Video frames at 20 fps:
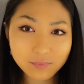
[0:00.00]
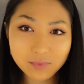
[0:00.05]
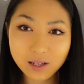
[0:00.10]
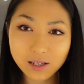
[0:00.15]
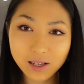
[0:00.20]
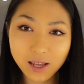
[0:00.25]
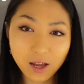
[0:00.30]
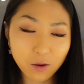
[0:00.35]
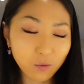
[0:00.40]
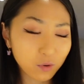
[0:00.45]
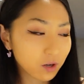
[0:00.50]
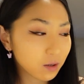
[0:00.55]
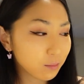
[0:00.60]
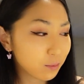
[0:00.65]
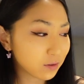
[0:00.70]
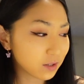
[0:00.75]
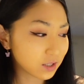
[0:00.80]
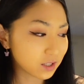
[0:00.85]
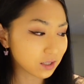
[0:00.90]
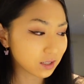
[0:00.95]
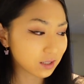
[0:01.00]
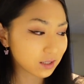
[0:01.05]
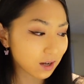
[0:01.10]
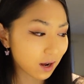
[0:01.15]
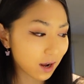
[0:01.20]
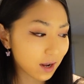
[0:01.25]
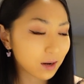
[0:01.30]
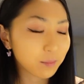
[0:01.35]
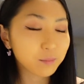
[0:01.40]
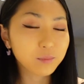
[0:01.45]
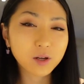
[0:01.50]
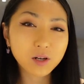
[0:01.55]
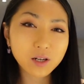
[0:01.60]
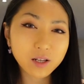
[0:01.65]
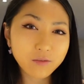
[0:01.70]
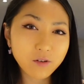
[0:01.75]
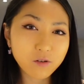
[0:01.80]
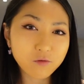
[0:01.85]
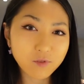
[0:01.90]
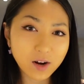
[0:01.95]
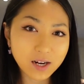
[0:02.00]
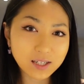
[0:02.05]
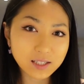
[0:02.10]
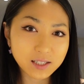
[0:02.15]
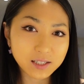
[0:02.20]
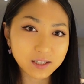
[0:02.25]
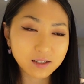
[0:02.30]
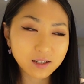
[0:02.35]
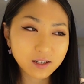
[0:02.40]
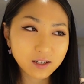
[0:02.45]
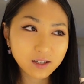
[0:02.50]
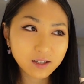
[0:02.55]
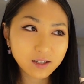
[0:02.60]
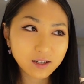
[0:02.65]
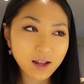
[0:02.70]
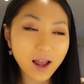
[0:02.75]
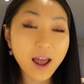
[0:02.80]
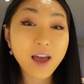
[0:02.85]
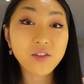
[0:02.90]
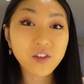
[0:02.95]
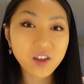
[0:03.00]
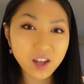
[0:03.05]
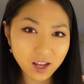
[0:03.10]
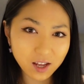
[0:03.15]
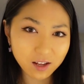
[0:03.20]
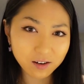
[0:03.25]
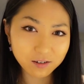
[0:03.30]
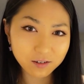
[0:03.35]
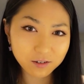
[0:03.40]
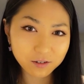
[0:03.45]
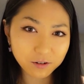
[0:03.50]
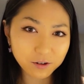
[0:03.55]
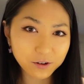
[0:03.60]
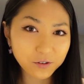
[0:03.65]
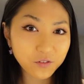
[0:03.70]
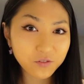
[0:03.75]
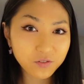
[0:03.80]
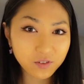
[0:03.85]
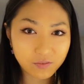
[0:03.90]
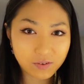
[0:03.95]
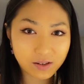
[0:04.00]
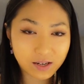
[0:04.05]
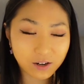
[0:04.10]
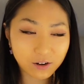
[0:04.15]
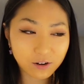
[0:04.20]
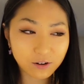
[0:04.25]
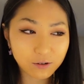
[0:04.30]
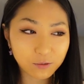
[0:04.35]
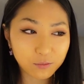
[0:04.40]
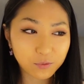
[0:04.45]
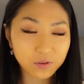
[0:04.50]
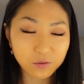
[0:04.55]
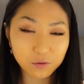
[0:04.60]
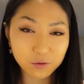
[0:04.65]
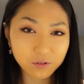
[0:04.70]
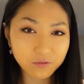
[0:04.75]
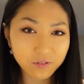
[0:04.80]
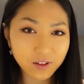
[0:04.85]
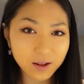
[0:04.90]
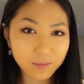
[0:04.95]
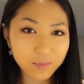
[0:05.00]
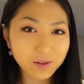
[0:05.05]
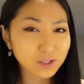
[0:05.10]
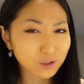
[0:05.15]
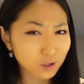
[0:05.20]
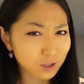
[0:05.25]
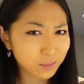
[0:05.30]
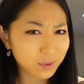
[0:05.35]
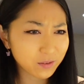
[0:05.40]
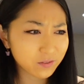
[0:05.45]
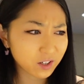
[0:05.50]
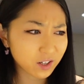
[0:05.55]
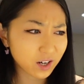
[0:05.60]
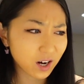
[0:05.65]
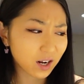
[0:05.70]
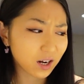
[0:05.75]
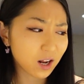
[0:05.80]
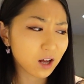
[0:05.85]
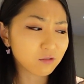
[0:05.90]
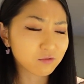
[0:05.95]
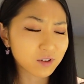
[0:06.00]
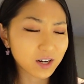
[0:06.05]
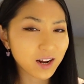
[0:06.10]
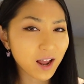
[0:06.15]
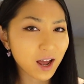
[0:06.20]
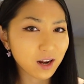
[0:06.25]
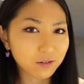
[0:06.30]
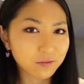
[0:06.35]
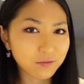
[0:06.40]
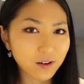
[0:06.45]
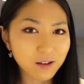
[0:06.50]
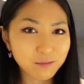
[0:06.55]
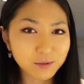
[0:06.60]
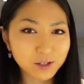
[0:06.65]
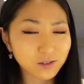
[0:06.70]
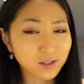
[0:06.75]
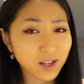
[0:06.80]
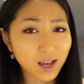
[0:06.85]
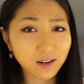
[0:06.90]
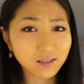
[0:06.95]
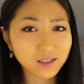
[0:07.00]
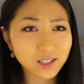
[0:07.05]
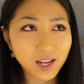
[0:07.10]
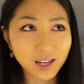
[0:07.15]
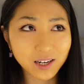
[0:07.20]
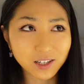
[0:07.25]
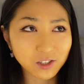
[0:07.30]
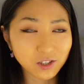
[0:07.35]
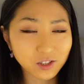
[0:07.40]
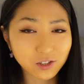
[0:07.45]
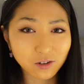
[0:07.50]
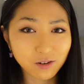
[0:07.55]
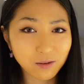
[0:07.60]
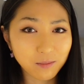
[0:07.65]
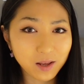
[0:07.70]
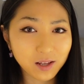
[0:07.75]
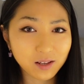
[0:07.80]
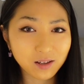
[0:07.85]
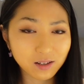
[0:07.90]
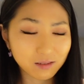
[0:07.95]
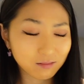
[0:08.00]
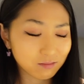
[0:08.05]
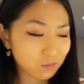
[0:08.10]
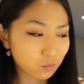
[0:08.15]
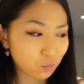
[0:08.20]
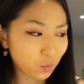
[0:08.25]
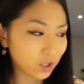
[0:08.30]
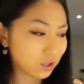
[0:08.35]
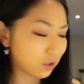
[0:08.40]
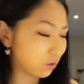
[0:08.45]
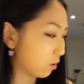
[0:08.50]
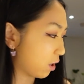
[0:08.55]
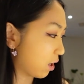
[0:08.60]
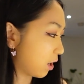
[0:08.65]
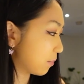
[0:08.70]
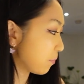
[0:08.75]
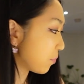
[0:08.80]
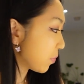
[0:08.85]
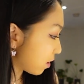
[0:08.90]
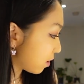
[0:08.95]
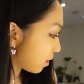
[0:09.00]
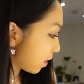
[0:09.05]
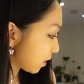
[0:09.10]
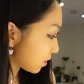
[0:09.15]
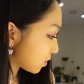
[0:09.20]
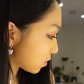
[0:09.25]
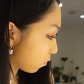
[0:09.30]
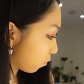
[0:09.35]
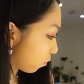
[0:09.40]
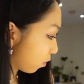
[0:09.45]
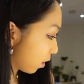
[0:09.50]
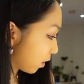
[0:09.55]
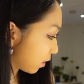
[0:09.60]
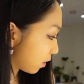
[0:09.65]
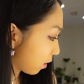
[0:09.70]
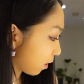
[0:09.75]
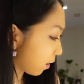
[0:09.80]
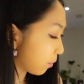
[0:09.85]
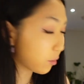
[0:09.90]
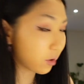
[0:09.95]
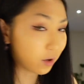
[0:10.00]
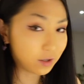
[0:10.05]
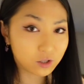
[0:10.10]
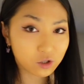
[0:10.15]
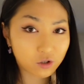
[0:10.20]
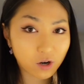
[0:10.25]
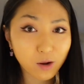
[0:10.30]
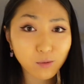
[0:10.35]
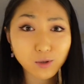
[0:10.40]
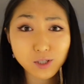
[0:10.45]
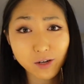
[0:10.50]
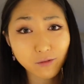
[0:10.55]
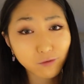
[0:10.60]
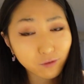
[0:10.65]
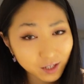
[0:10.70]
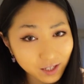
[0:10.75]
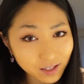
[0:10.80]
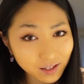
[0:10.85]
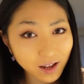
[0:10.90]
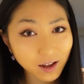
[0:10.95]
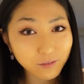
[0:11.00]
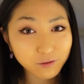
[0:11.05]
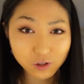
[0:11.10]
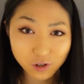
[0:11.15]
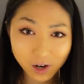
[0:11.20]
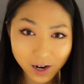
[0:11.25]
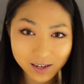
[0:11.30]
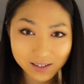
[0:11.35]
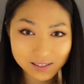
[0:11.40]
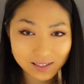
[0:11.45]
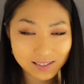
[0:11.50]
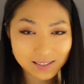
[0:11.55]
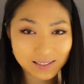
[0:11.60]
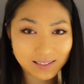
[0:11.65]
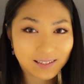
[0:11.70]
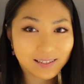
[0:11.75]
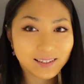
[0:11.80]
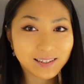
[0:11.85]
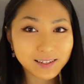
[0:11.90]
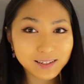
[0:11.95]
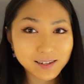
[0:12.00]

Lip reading: Okay, we're gonna put this to the side. I'm gonna give a rating at the end of the video with all of them. It's gonna be very hard. I'll rate it out of 5 because out of 10 is just gonna make it way too hard. The next one I'm going to try, which I already have tried as I said,